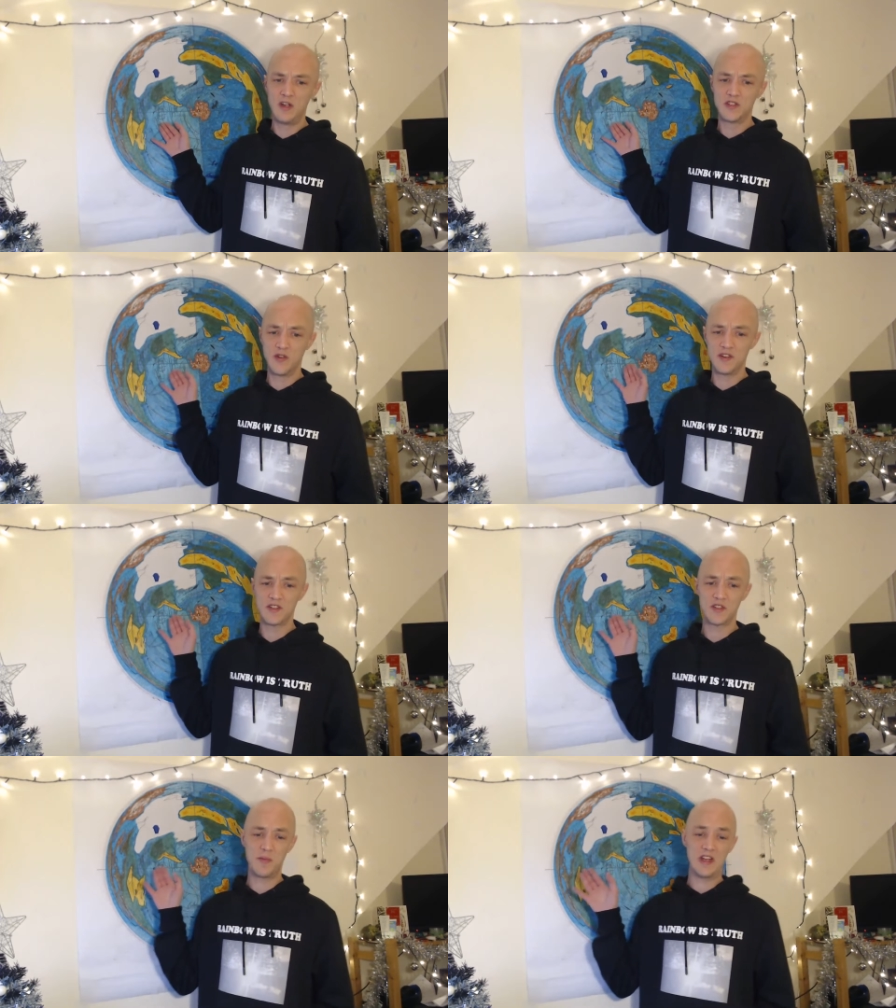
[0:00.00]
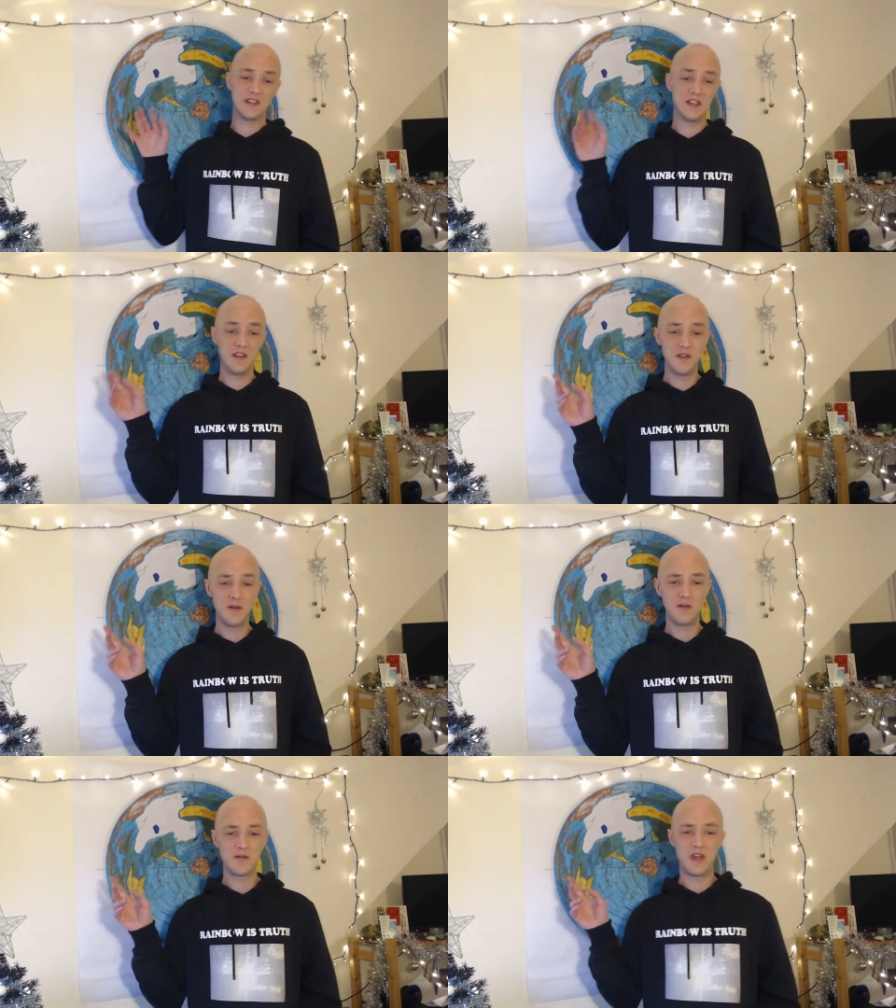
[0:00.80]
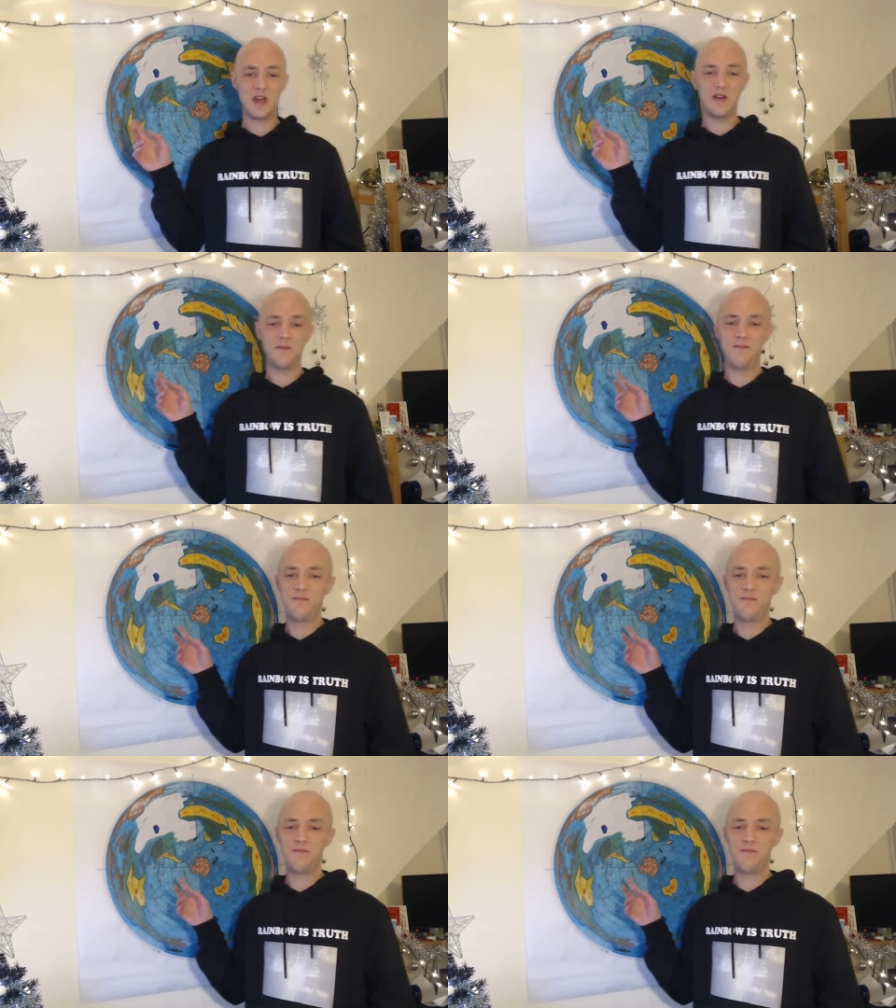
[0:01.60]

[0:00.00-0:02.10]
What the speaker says: trying to explain to you that